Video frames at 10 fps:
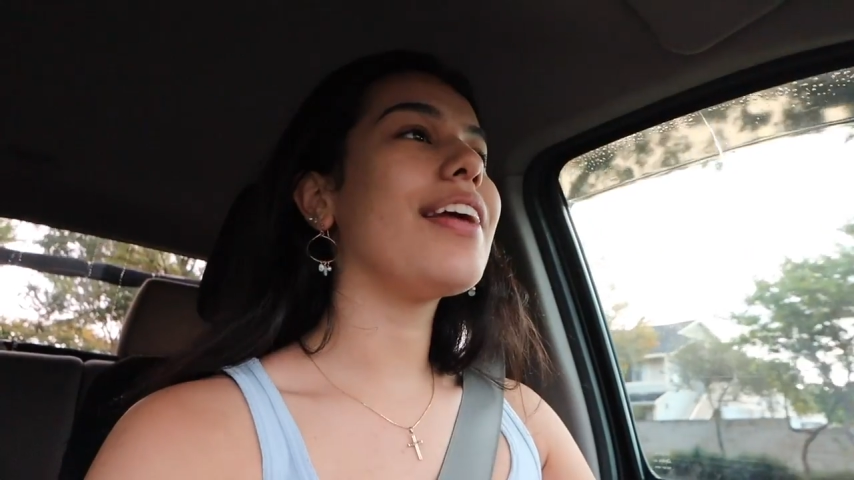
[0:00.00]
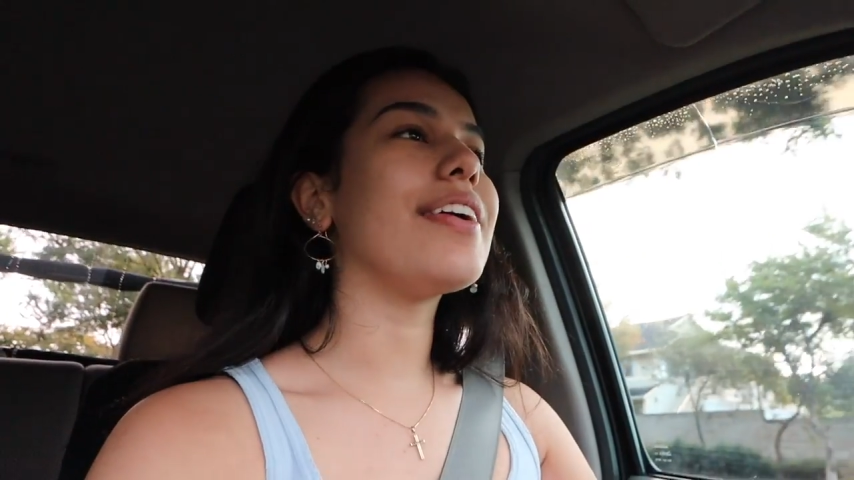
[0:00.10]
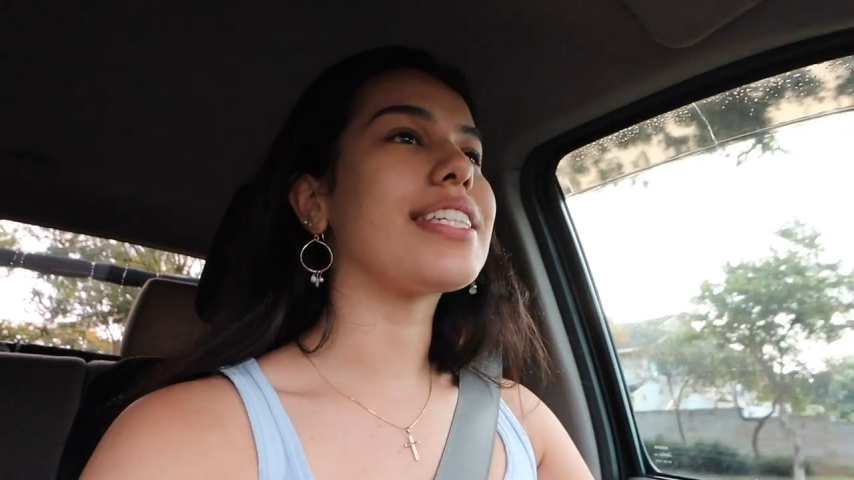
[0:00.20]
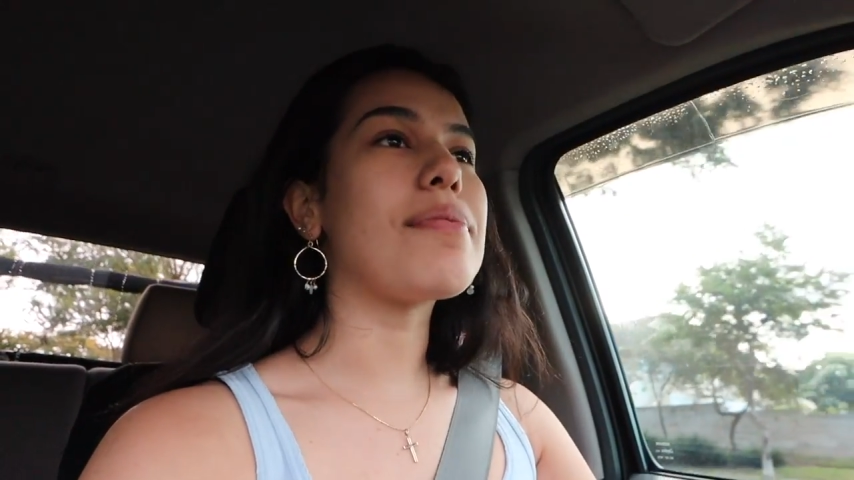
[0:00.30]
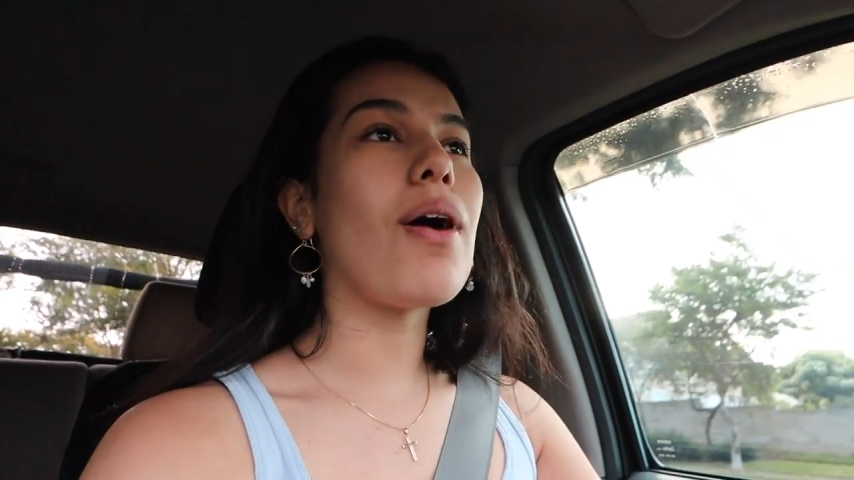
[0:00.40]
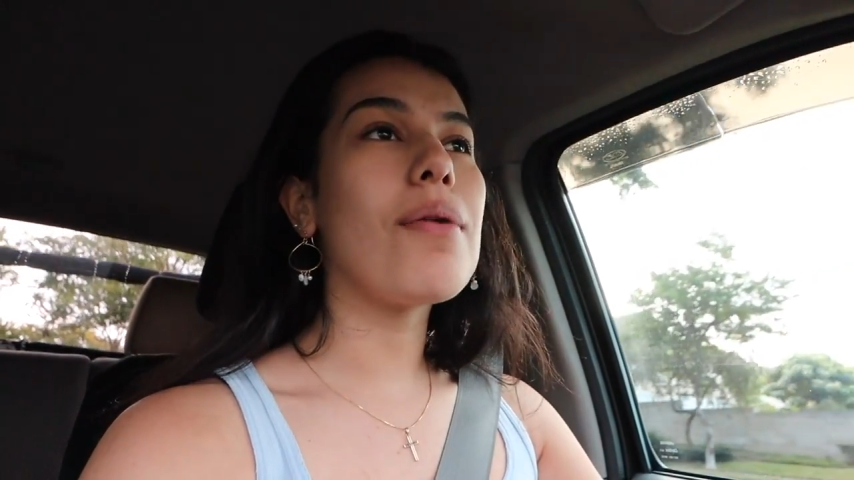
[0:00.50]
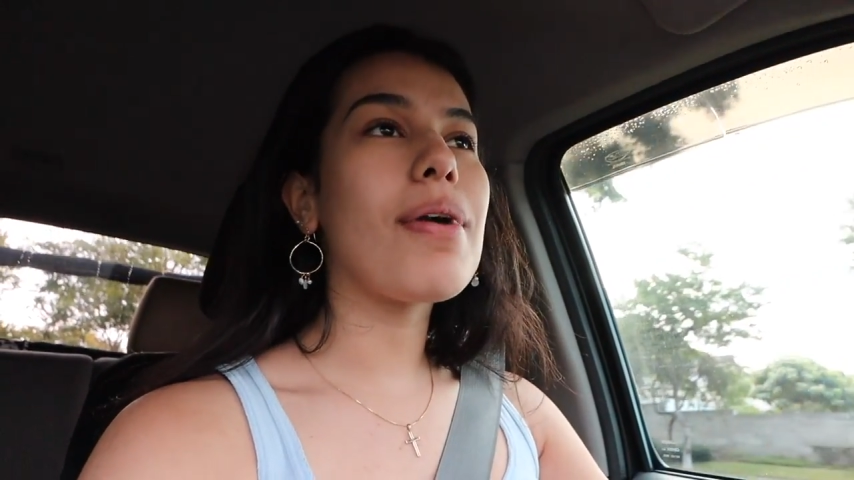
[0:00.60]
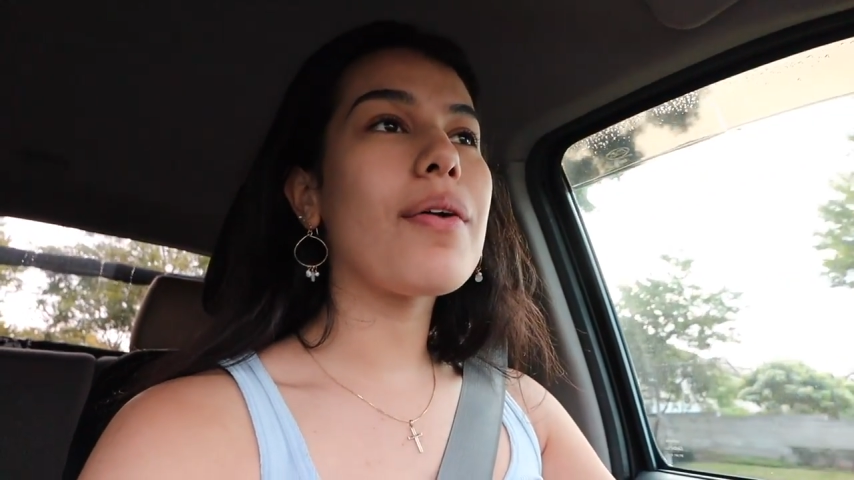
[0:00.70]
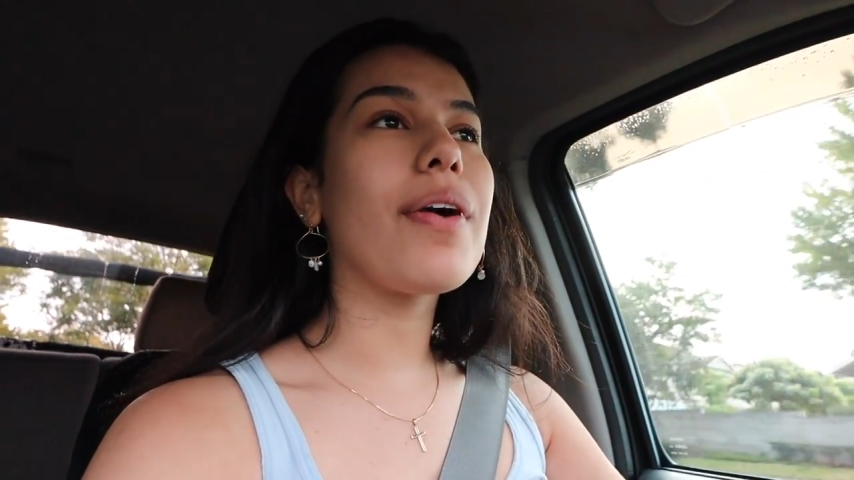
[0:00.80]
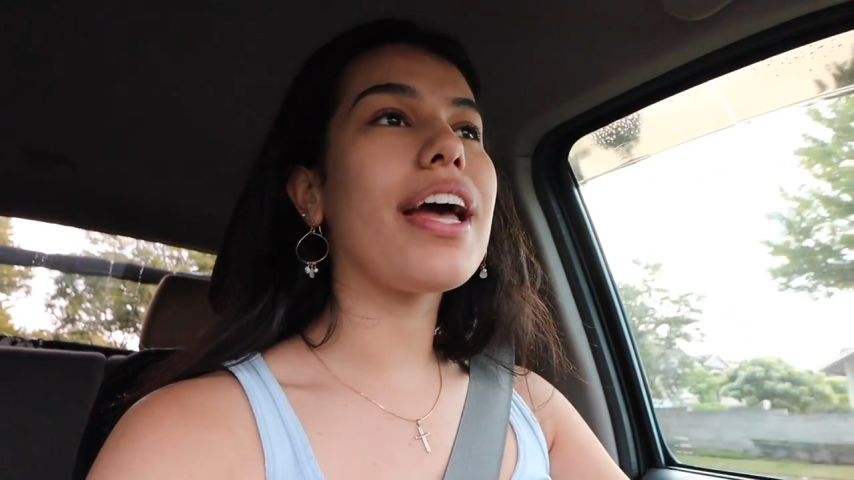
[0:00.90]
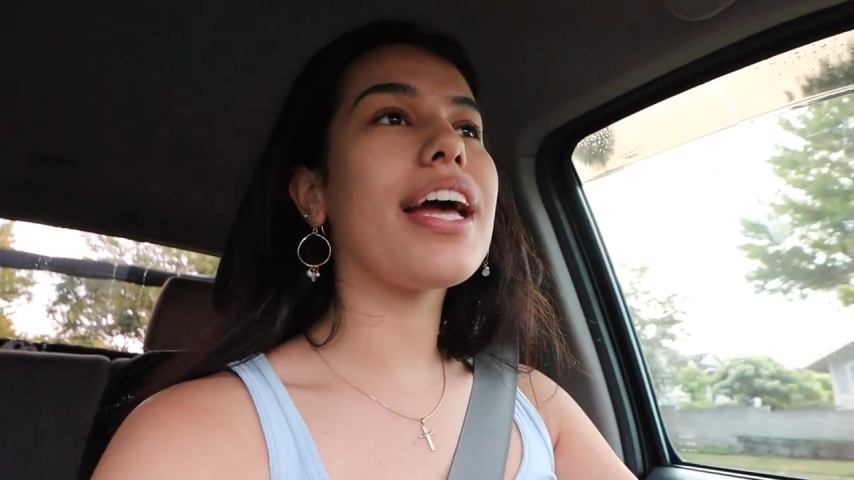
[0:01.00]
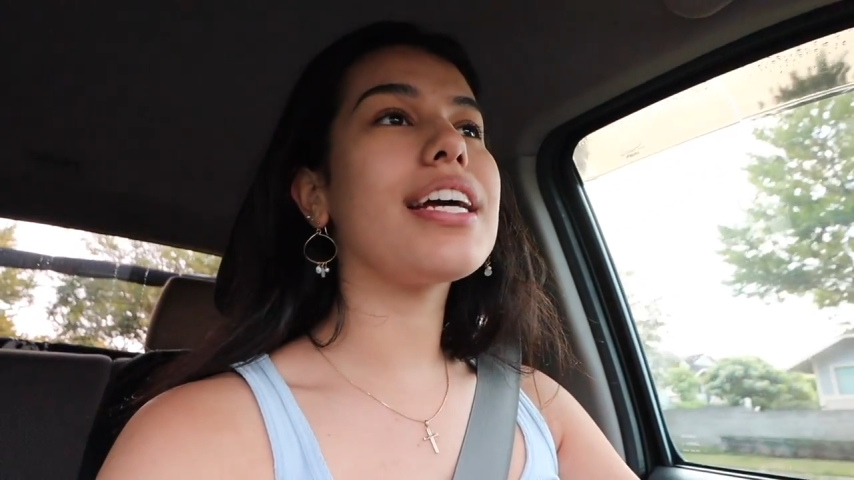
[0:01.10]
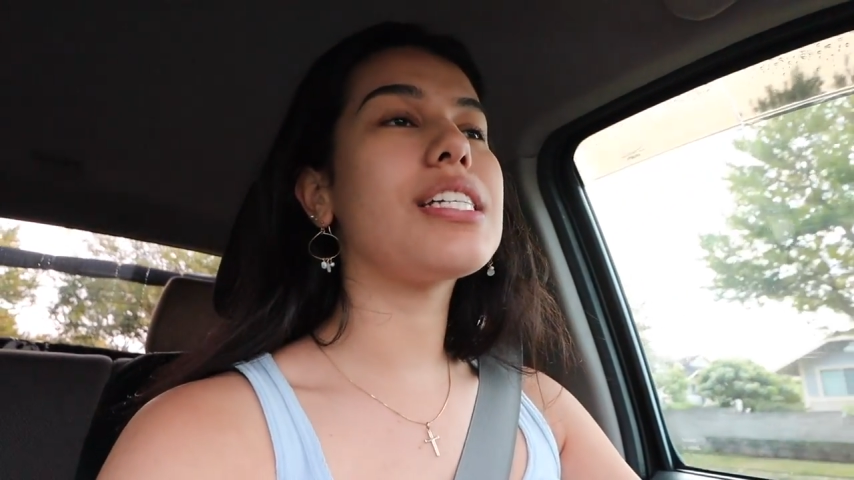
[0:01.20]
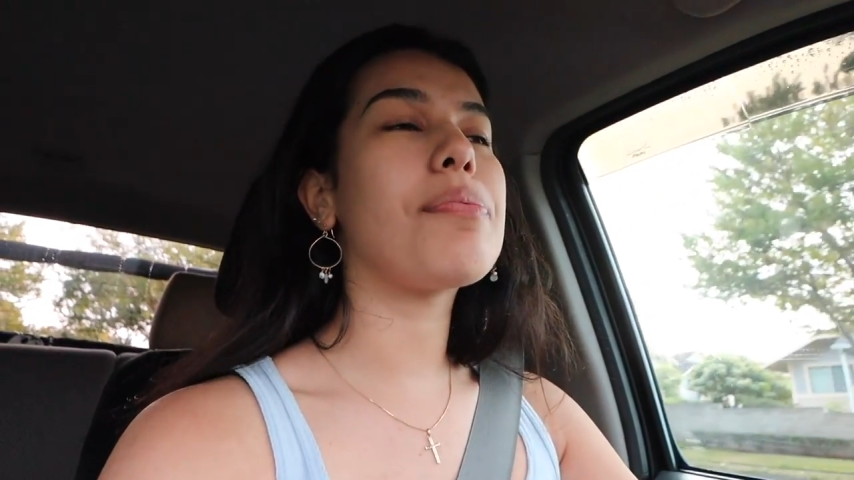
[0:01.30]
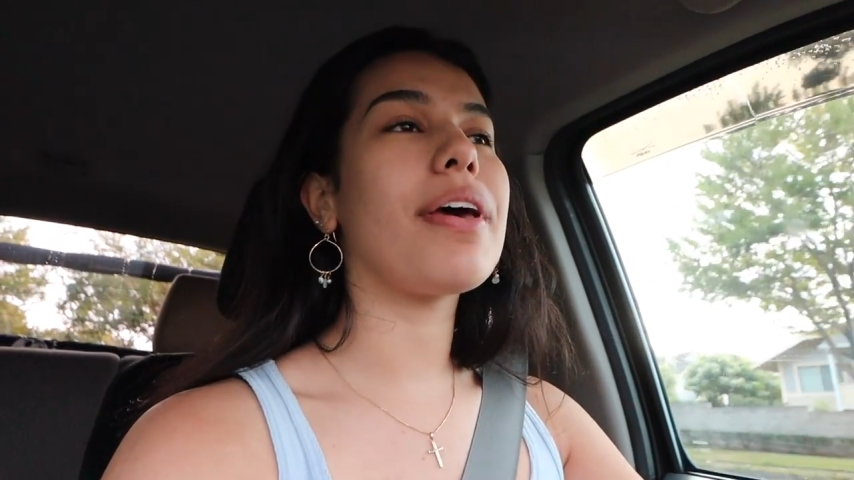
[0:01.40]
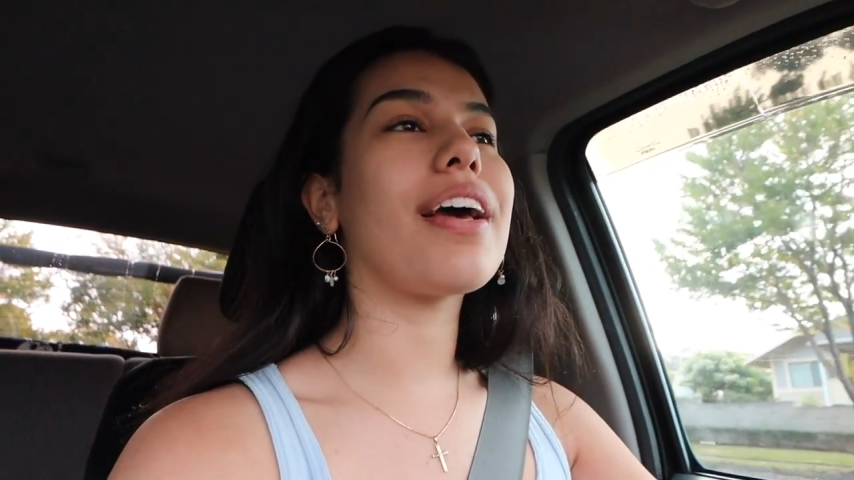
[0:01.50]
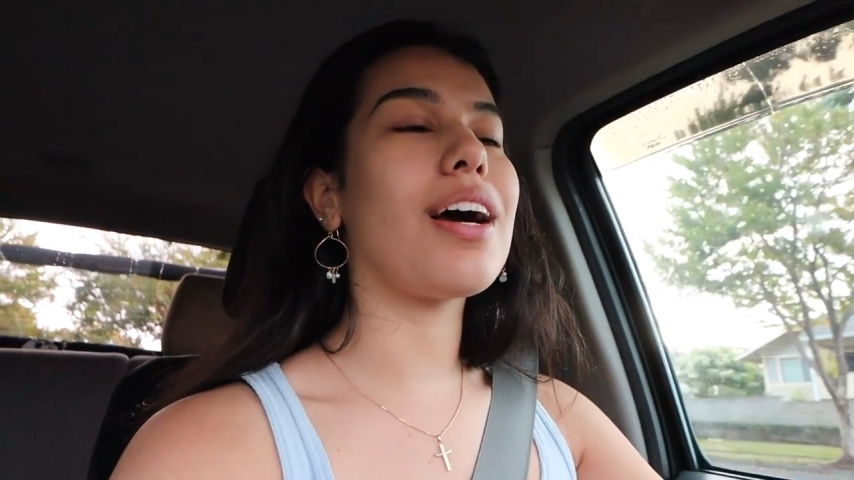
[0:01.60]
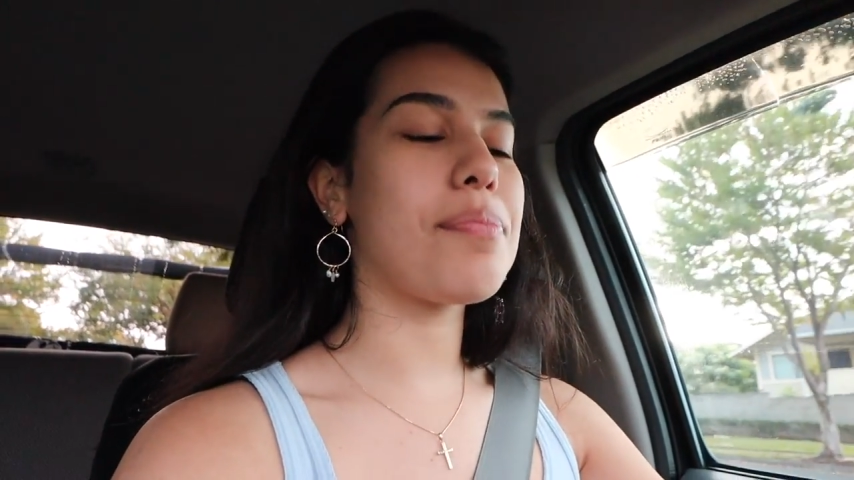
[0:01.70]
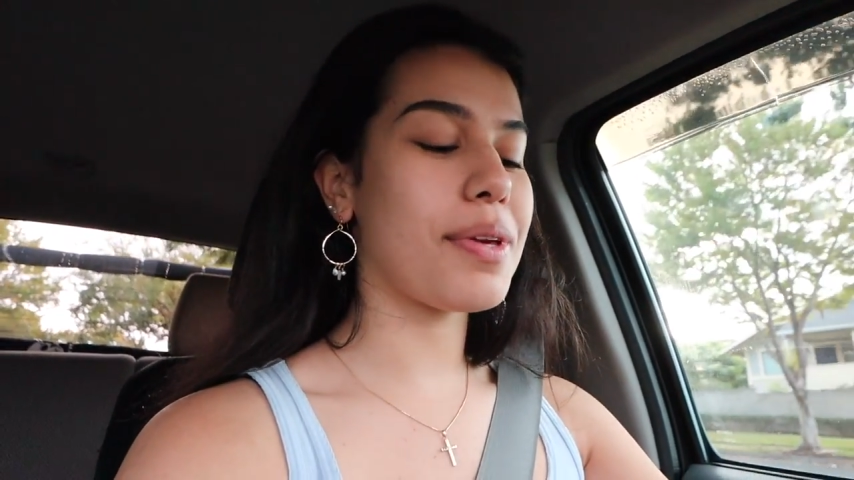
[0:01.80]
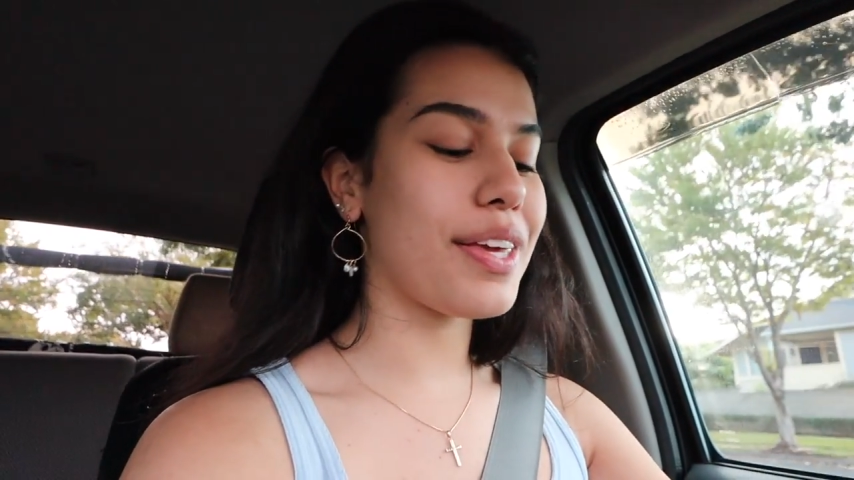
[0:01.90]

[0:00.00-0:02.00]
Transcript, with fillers: Anyways, I'm on my way to pick up